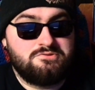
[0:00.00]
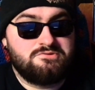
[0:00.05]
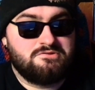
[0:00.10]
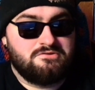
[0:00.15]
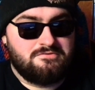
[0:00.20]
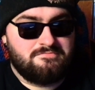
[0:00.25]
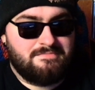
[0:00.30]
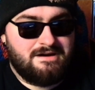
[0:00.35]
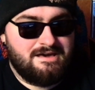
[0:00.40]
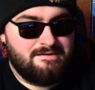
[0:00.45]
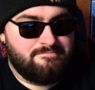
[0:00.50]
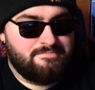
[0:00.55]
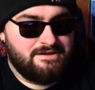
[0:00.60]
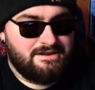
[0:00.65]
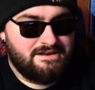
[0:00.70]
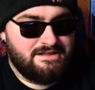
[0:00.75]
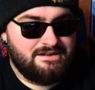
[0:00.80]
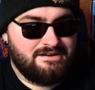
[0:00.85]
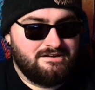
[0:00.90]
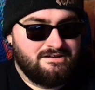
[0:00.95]
in my
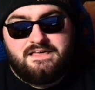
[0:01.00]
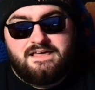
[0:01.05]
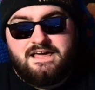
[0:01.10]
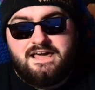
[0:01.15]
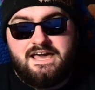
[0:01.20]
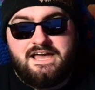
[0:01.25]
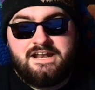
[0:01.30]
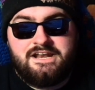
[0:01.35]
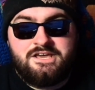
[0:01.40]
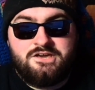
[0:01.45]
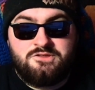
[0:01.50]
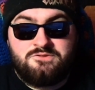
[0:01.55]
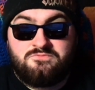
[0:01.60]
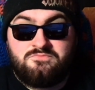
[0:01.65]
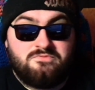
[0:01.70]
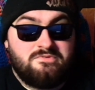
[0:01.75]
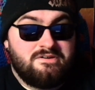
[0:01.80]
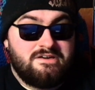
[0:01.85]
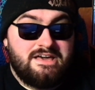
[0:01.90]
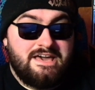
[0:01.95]
opinion, and he has
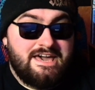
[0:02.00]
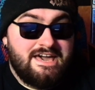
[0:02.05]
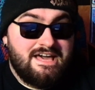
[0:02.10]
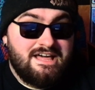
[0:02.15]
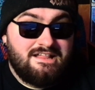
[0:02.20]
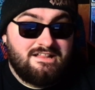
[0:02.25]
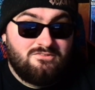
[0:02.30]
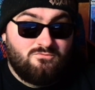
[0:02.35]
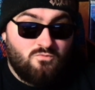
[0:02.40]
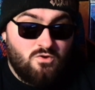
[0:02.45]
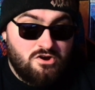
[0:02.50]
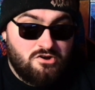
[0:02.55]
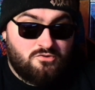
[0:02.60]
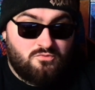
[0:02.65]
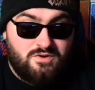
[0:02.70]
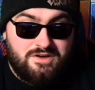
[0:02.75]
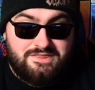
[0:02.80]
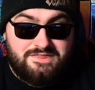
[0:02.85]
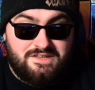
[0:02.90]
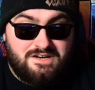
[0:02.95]
worked
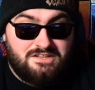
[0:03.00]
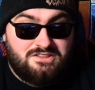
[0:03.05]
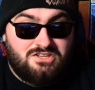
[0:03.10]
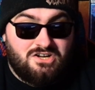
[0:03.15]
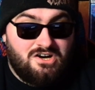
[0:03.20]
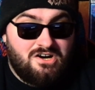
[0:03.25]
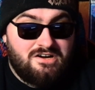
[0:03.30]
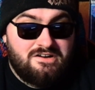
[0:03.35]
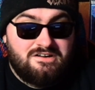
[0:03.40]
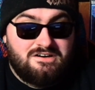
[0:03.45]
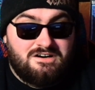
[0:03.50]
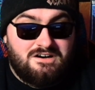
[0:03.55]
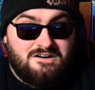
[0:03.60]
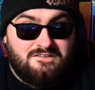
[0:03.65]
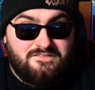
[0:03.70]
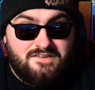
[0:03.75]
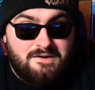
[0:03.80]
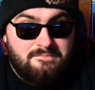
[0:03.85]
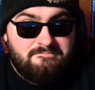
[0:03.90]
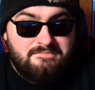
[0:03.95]
with a ton of
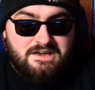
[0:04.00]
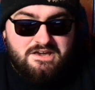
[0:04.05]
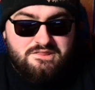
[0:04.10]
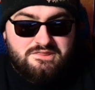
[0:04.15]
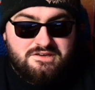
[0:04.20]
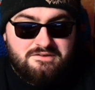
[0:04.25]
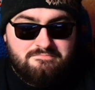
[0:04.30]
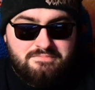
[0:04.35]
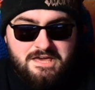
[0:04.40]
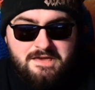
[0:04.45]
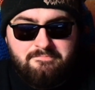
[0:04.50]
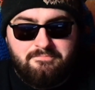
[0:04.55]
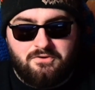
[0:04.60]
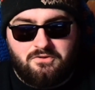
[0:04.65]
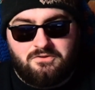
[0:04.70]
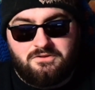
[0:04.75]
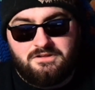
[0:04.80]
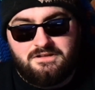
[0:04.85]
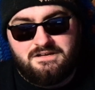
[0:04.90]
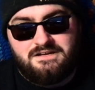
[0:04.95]
amazing people.
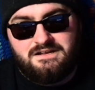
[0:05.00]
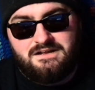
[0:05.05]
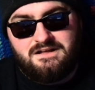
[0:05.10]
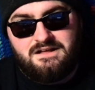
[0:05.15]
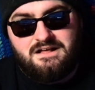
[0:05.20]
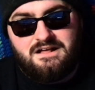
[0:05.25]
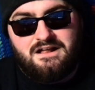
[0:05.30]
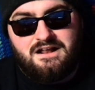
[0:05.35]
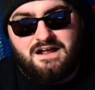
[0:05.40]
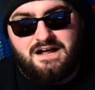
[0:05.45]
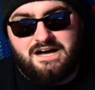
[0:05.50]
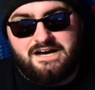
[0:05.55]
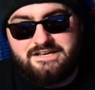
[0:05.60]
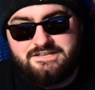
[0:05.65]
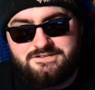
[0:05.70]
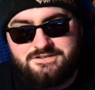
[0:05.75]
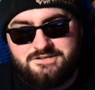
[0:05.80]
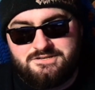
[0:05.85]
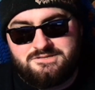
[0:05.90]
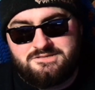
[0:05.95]
I
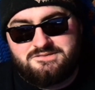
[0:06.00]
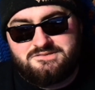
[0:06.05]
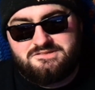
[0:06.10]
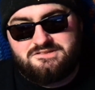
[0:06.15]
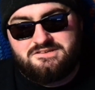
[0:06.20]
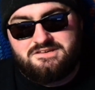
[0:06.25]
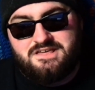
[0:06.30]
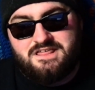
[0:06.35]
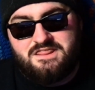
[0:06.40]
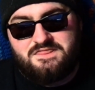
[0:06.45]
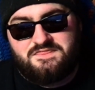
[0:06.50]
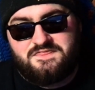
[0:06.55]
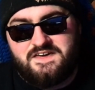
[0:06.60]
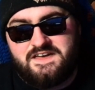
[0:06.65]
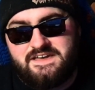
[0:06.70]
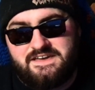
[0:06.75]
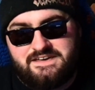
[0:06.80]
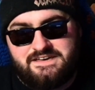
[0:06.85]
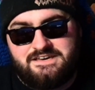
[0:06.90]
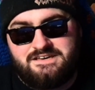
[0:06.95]
just think
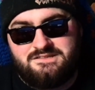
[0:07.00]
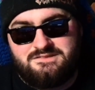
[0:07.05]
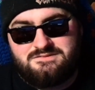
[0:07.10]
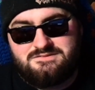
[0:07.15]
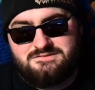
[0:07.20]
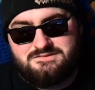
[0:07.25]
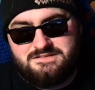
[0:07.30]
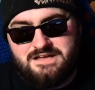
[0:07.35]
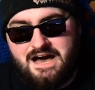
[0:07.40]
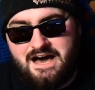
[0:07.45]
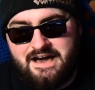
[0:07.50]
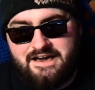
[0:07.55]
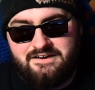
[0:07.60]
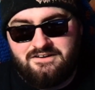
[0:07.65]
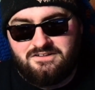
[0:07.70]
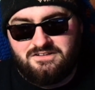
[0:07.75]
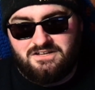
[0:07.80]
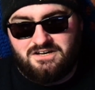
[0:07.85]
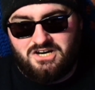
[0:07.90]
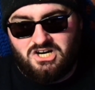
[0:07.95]
his
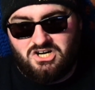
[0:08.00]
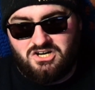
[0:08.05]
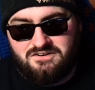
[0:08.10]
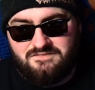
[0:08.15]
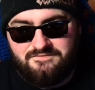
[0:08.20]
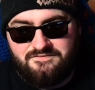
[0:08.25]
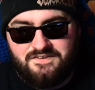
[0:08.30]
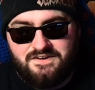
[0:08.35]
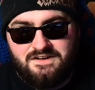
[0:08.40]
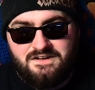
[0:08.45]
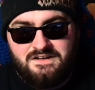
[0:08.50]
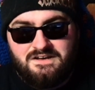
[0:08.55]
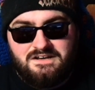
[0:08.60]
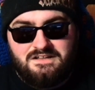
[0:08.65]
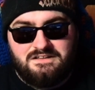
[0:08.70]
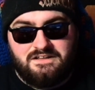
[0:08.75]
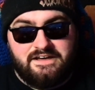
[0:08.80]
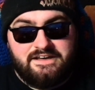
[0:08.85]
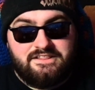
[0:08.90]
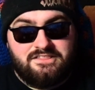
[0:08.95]
style of
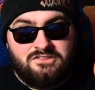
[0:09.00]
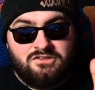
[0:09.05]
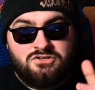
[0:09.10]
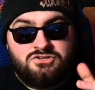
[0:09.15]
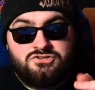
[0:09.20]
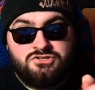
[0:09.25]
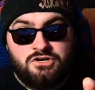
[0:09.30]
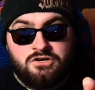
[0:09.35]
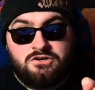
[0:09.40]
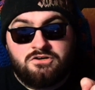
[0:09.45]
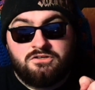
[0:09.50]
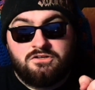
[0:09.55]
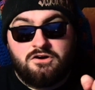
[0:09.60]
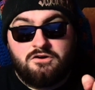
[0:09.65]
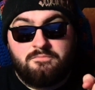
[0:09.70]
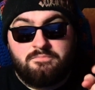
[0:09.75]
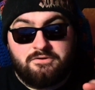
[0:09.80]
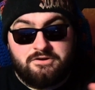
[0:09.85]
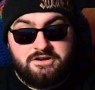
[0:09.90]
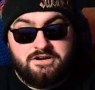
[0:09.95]
like the Juggalo
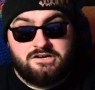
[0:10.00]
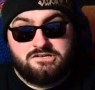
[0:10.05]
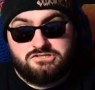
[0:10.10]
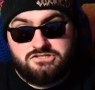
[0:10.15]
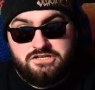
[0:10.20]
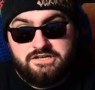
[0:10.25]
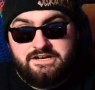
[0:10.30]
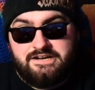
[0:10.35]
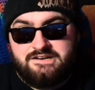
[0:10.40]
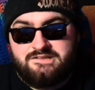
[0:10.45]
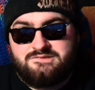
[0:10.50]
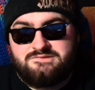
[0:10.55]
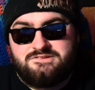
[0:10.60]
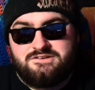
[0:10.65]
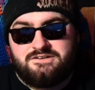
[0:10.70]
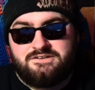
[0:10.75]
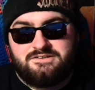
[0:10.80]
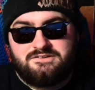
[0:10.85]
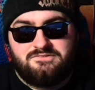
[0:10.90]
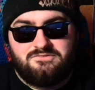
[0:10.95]
production that he's
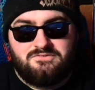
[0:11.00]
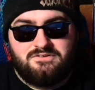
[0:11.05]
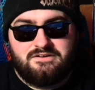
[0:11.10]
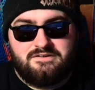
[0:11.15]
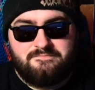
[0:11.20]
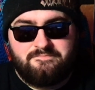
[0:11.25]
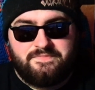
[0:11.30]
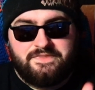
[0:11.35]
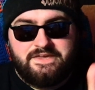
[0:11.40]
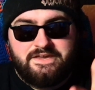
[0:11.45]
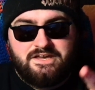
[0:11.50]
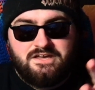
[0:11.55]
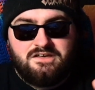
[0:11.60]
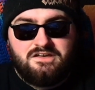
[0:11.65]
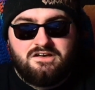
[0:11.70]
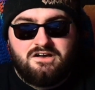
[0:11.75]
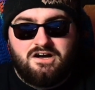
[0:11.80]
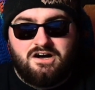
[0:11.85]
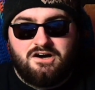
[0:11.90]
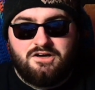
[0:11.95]
done on
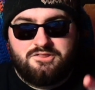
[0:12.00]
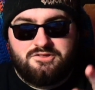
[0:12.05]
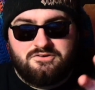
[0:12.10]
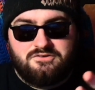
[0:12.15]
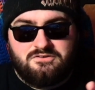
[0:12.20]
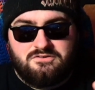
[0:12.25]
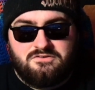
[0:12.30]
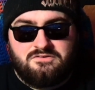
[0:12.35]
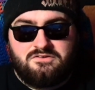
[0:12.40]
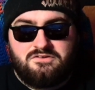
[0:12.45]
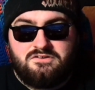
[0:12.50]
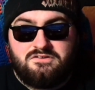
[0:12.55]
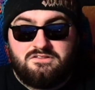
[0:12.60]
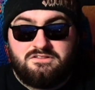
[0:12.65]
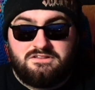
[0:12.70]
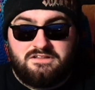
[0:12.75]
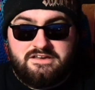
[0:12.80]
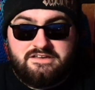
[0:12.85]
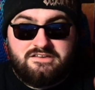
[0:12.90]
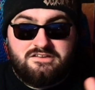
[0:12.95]
other
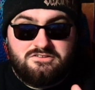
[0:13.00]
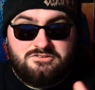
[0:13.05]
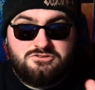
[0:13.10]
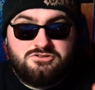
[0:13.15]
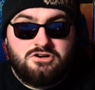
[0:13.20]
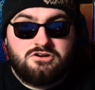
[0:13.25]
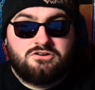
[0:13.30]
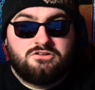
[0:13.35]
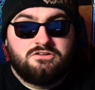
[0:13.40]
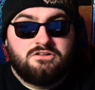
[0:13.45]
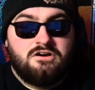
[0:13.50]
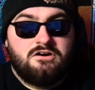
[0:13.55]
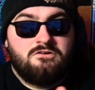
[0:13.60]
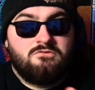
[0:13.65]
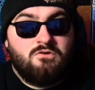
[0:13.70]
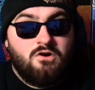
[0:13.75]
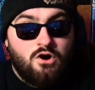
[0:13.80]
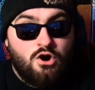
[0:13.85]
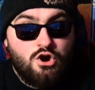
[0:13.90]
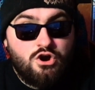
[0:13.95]
like Juggalo
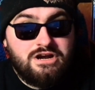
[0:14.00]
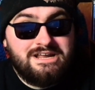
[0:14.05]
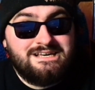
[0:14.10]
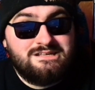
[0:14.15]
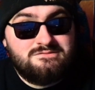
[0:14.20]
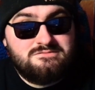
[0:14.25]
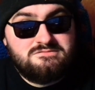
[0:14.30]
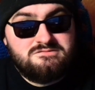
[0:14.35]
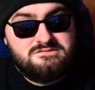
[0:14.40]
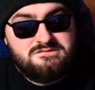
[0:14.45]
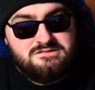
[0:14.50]
artists